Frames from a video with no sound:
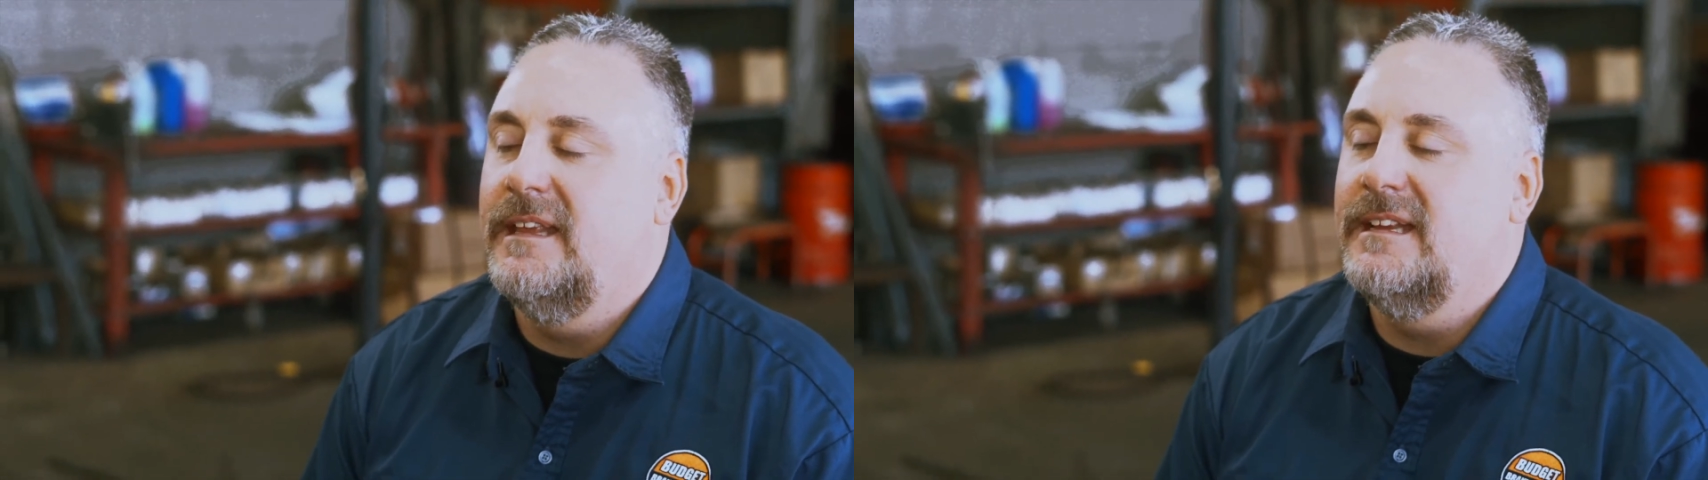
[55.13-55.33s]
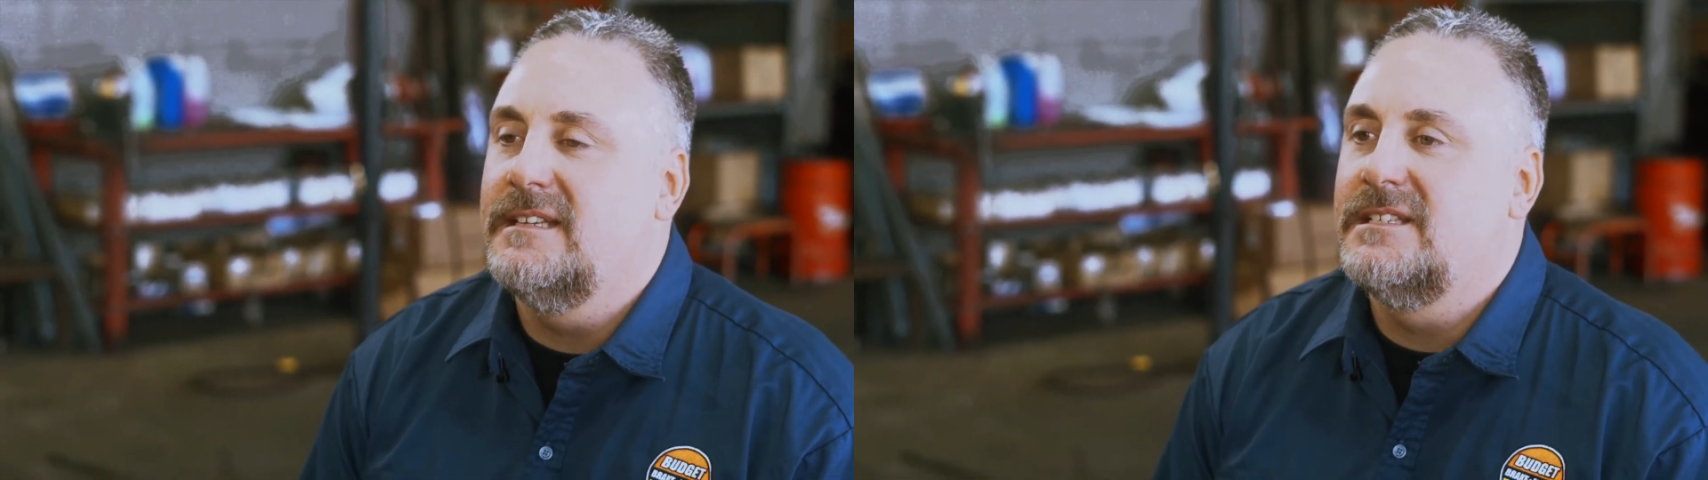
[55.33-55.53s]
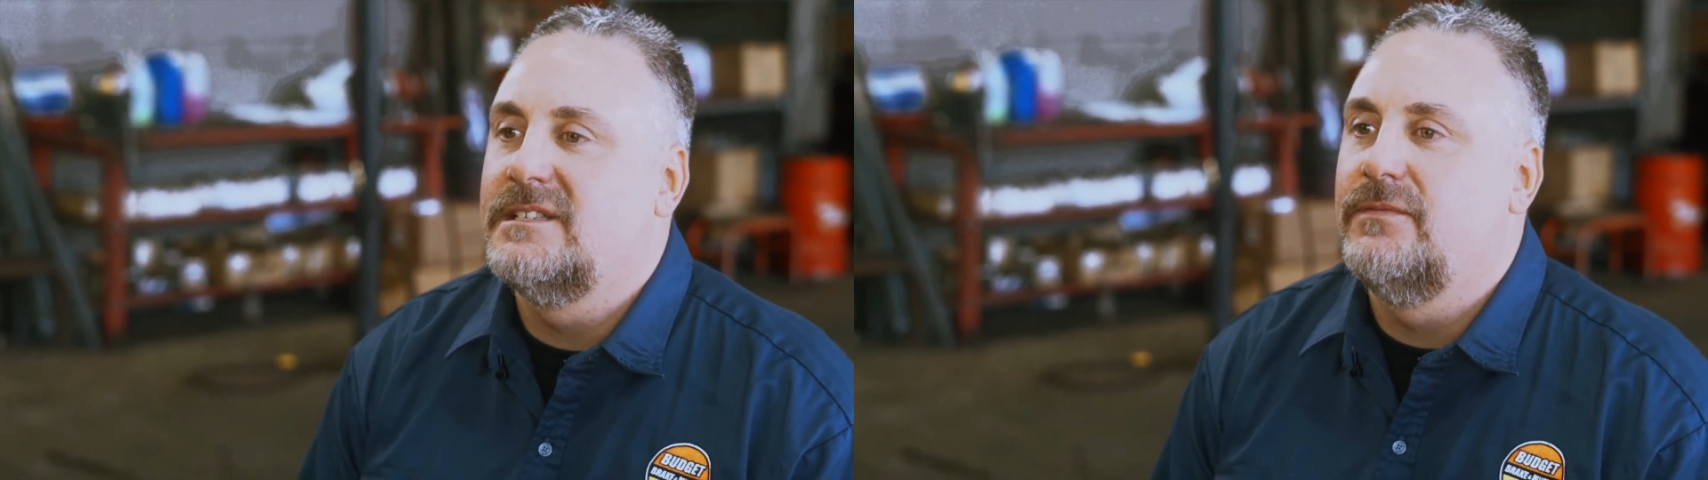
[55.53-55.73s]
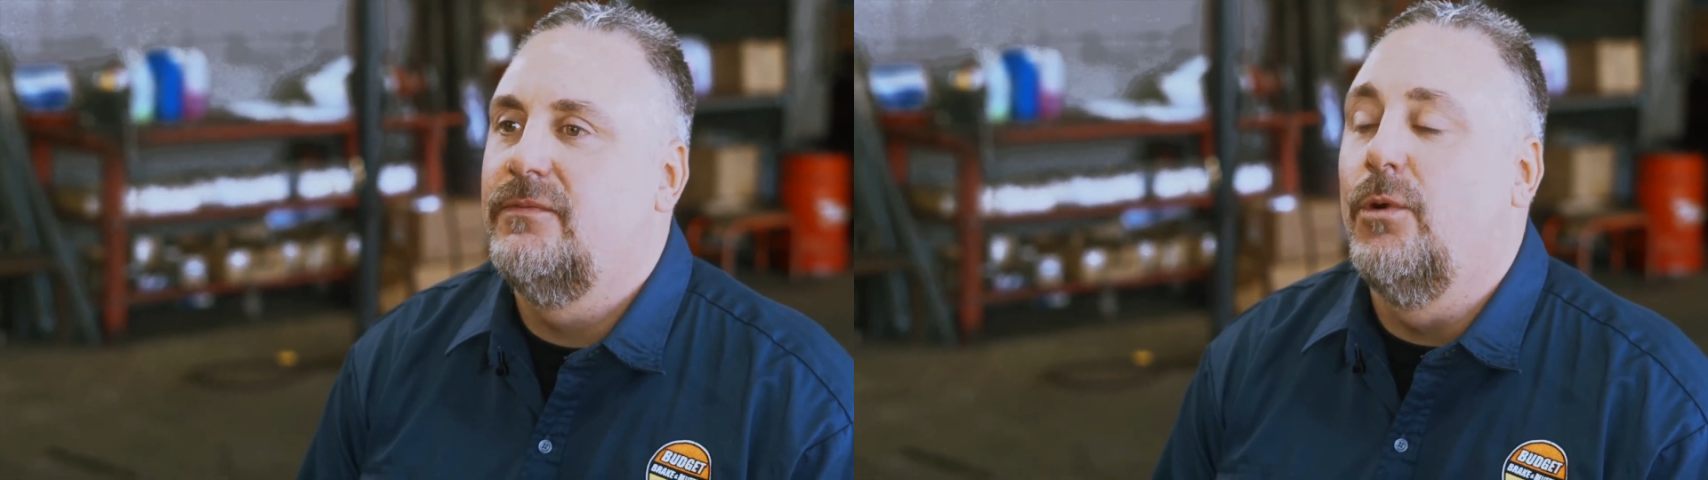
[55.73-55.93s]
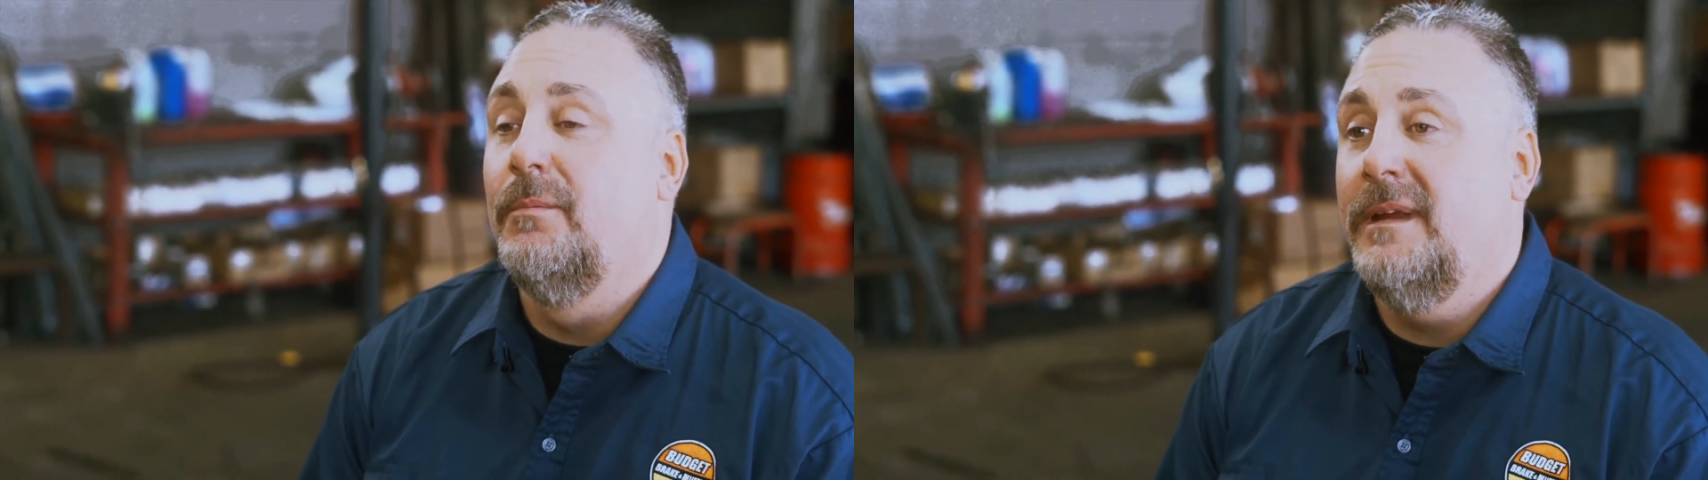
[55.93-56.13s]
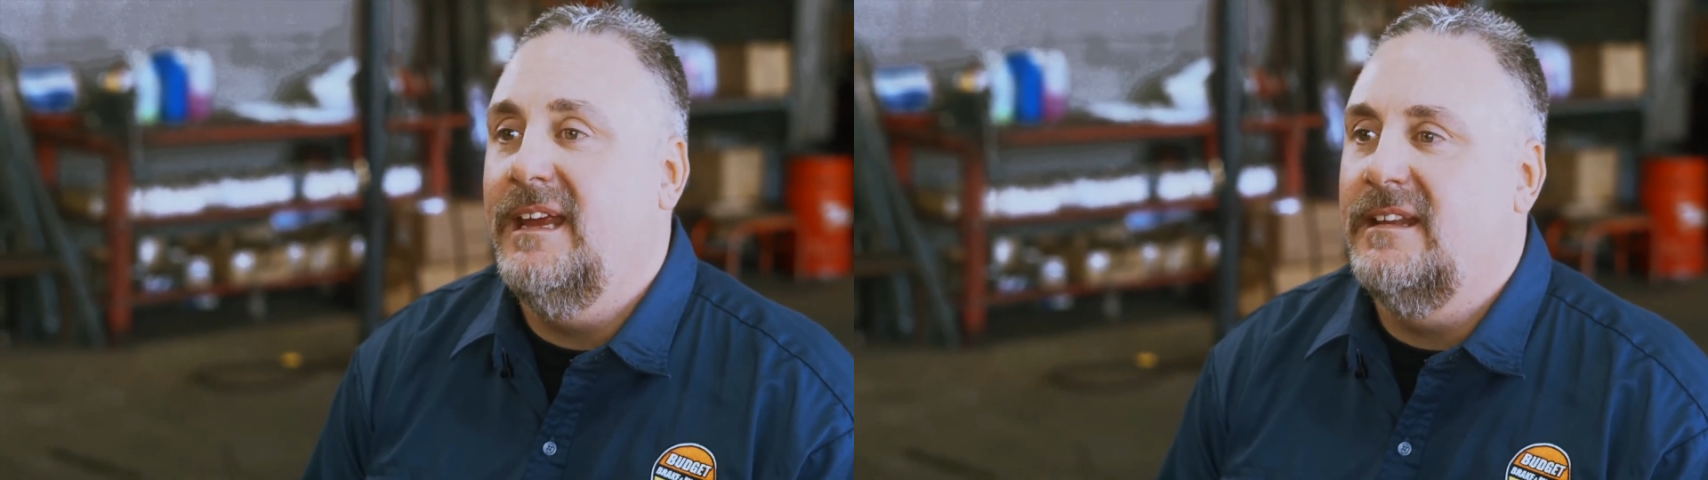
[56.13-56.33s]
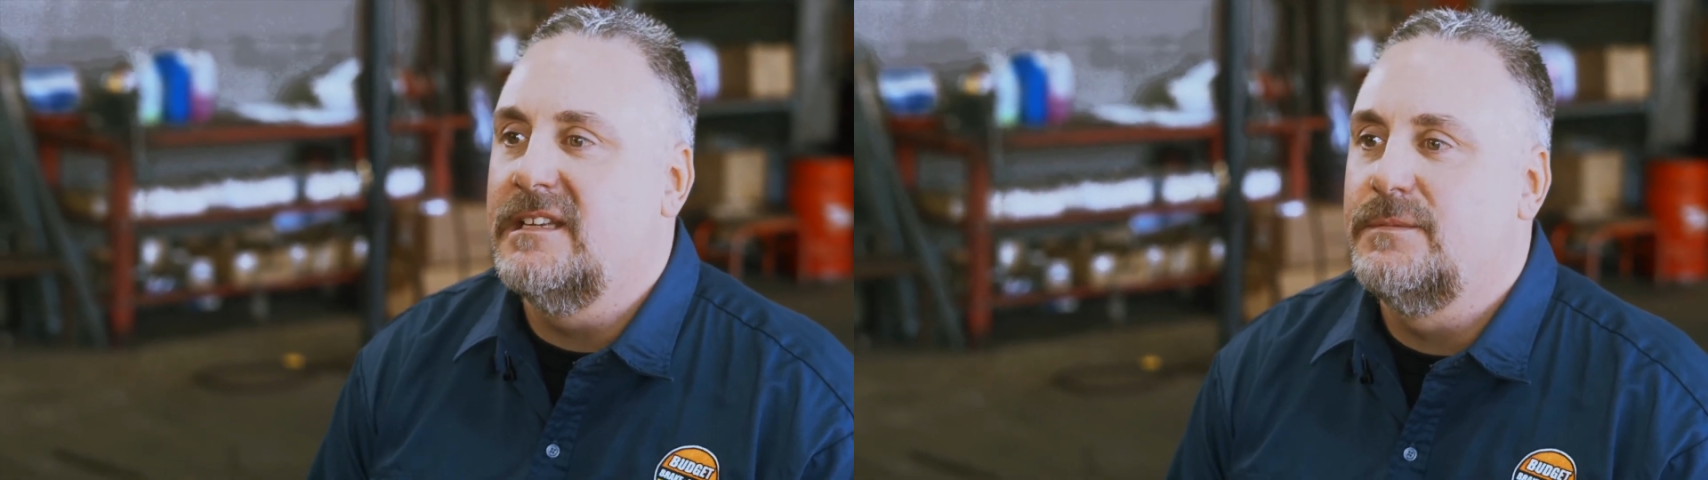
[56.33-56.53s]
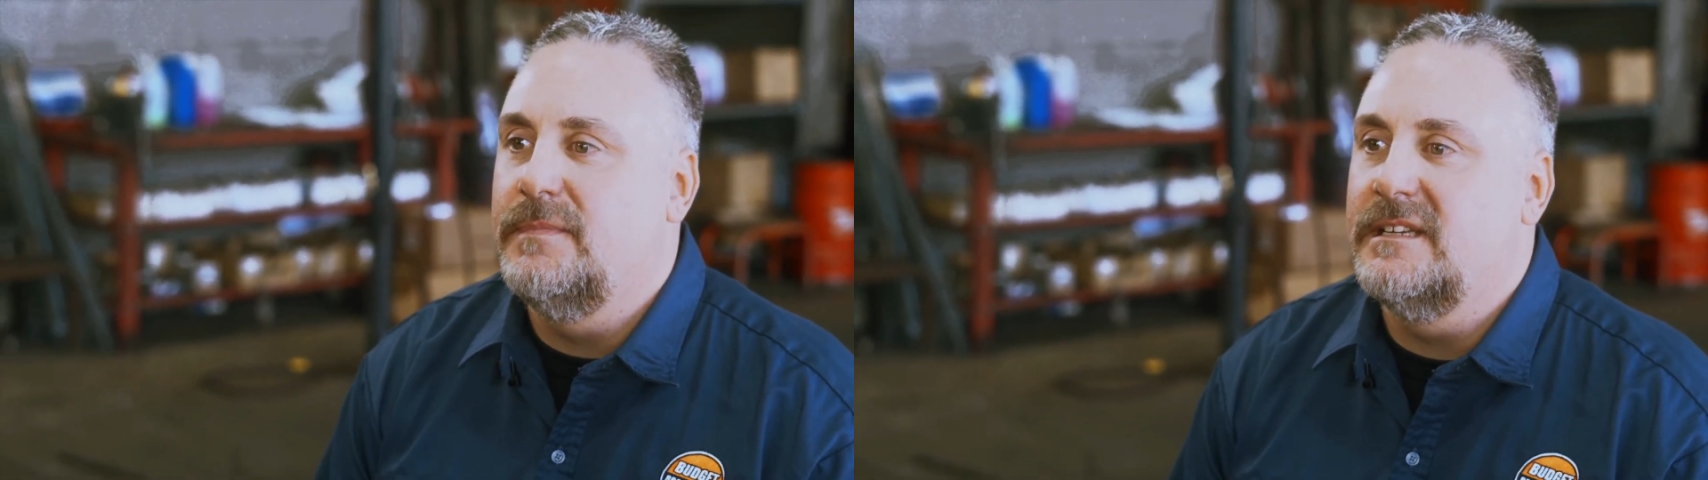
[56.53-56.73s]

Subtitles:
things for me in this